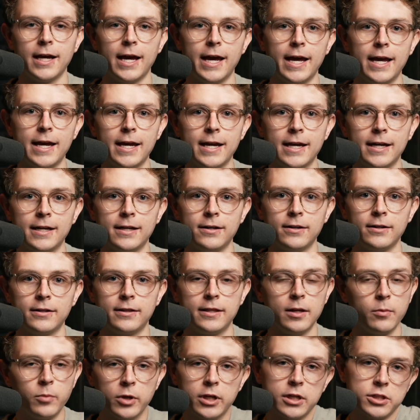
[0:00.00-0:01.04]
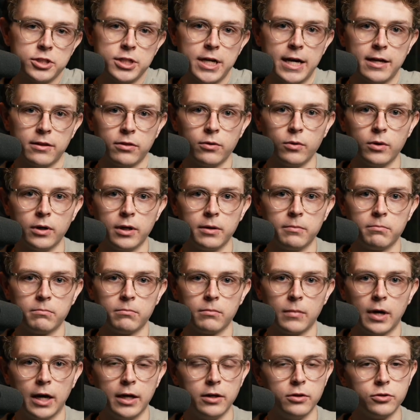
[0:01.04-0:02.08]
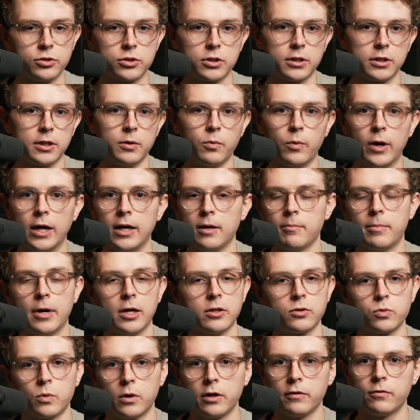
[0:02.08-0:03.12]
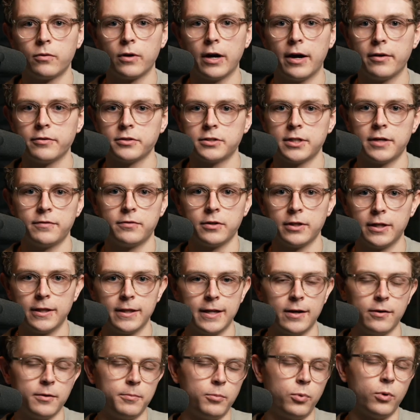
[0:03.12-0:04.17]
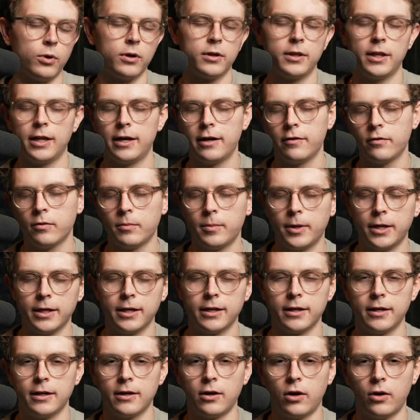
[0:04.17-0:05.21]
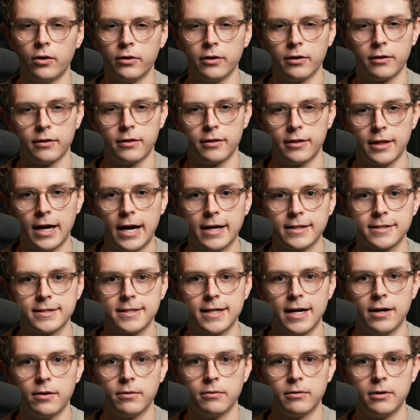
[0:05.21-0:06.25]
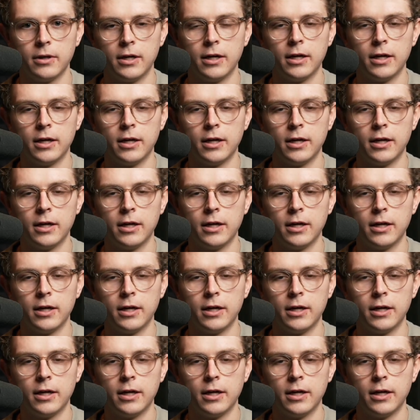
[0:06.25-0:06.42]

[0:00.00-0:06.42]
And then we can chat through it. I usually wait about 24 hours after getting that report, let everybody get all their thoughts out.